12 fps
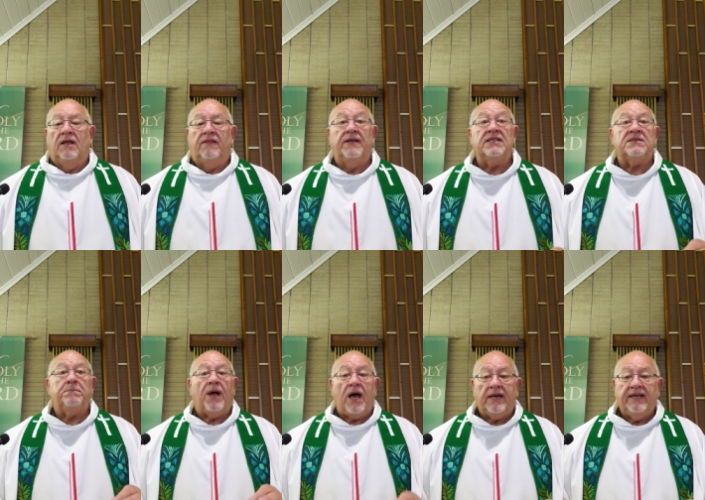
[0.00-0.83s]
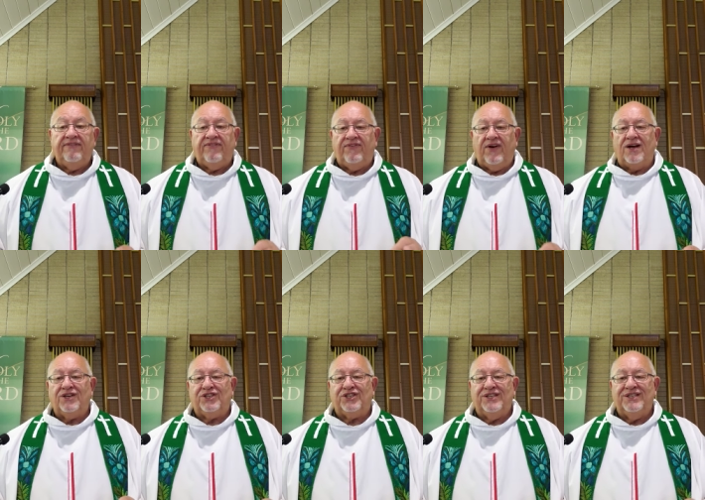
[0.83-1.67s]
This body
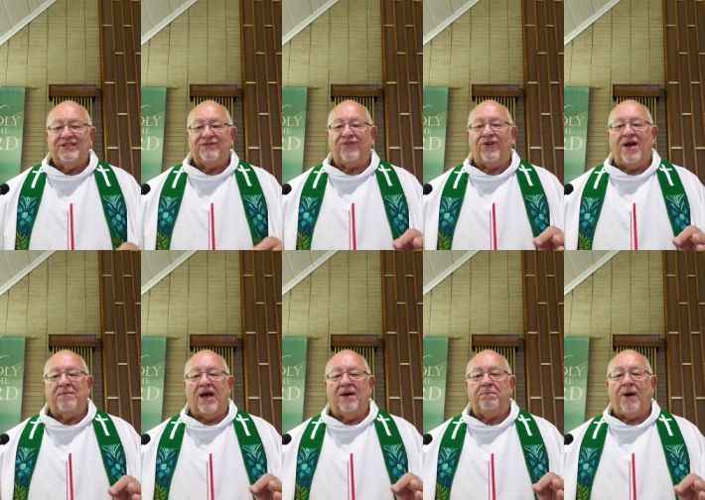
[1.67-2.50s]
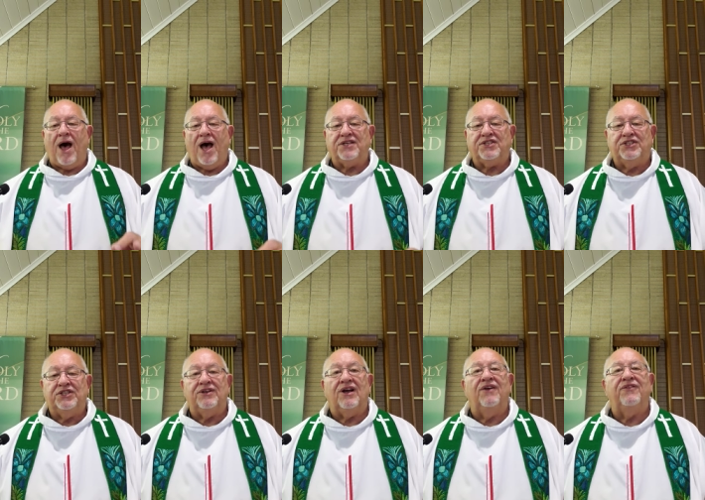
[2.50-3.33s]
functions from a
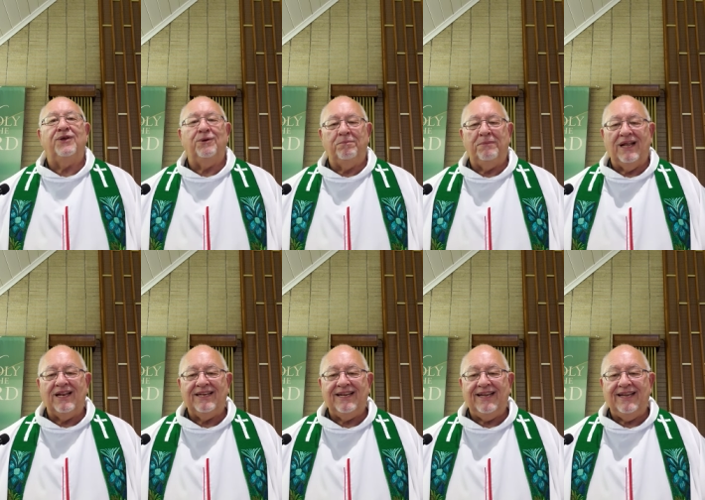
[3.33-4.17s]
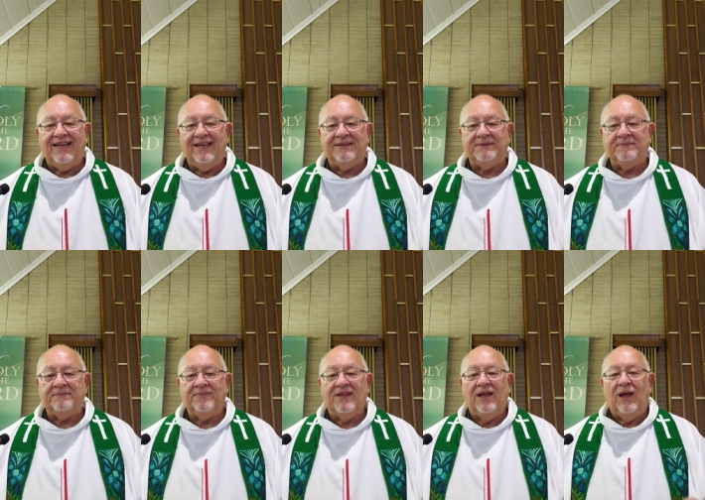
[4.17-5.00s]
posture of humility
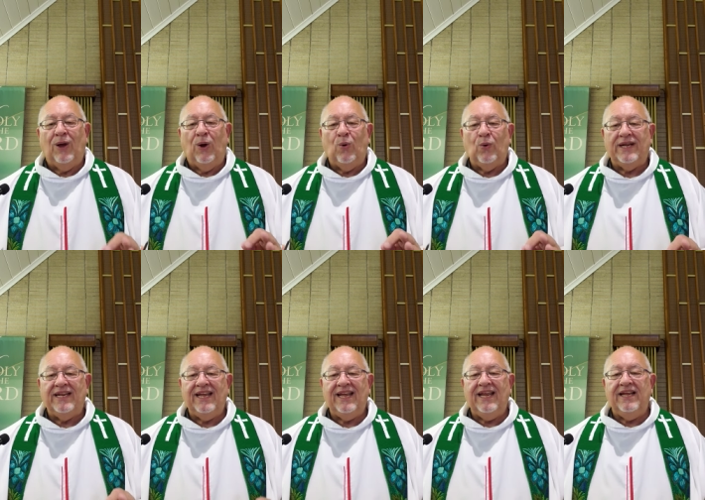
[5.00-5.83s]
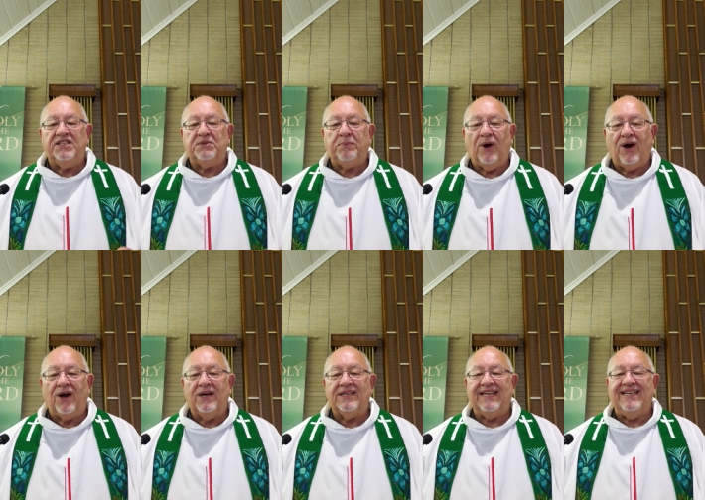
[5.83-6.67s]
when each
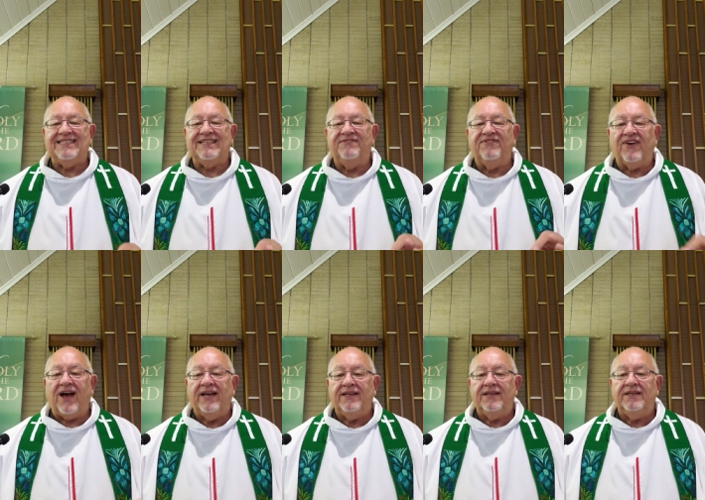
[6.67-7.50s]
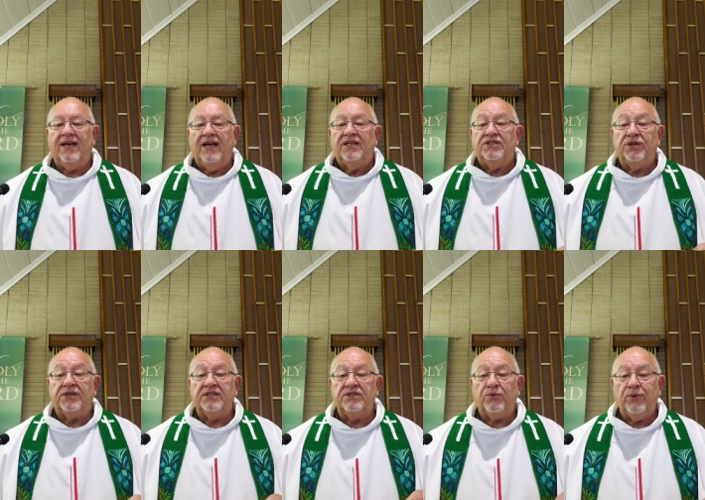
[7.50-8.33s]
part is invited to
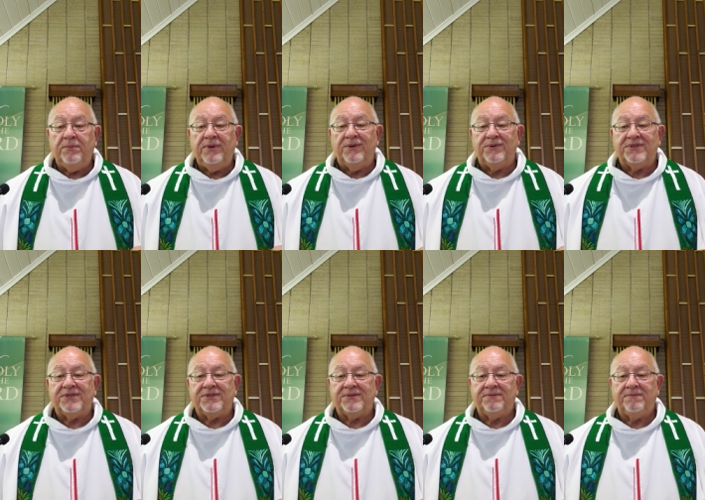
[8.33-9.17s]
contribute.